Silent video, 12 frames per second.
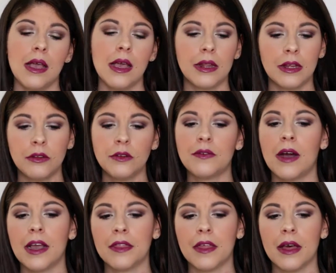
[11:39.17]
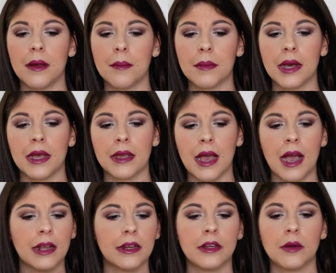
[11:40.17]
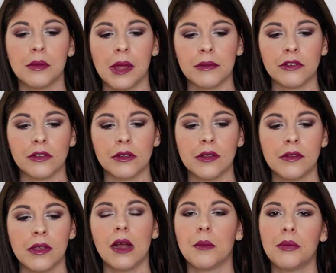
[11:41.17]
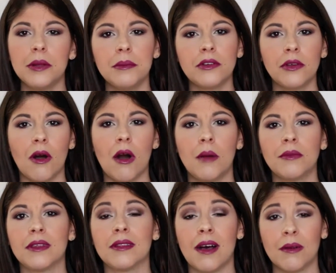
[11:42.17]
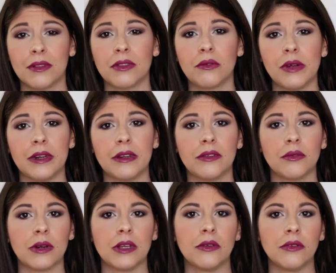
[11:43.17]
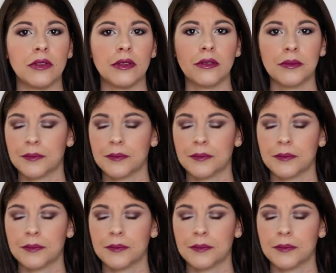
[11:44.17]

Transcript: And I do find that my acne or blemishes are pretty much calmed along with the redness when I use this.